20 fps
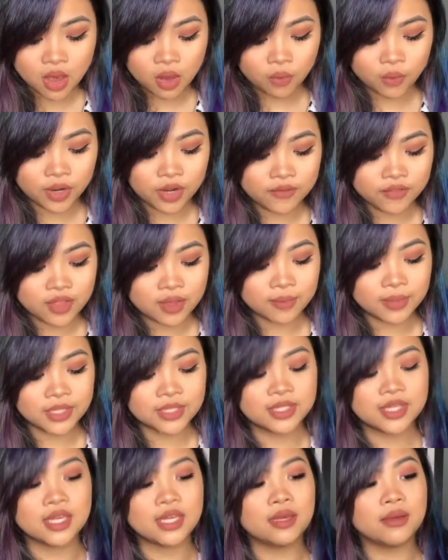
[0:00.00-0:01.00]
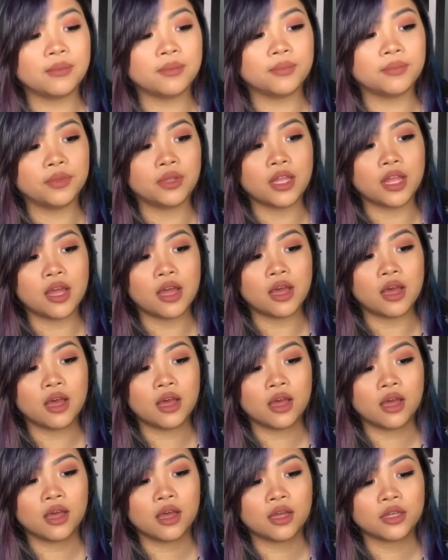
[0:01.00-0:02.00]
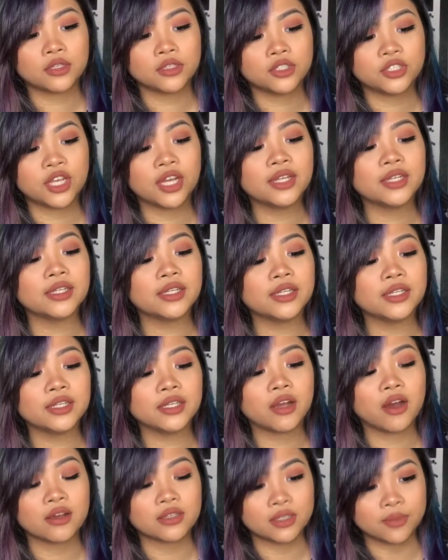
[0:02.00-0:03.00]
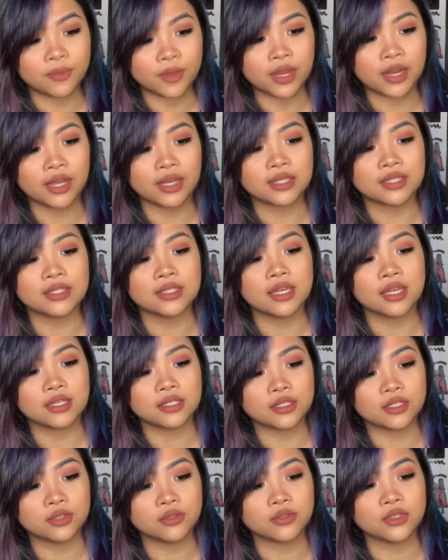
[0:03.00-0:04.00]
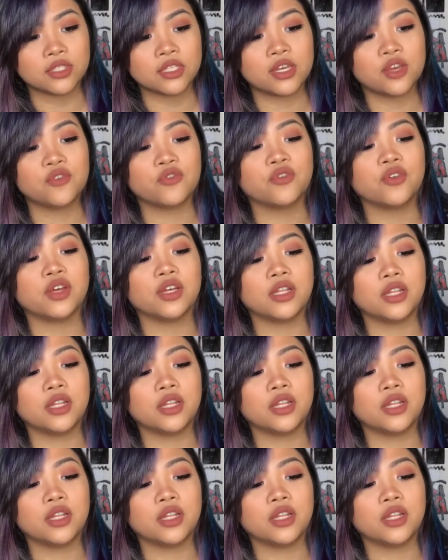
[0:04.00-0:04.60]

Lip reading: One of them is the EYELINER Cosmetics exclusive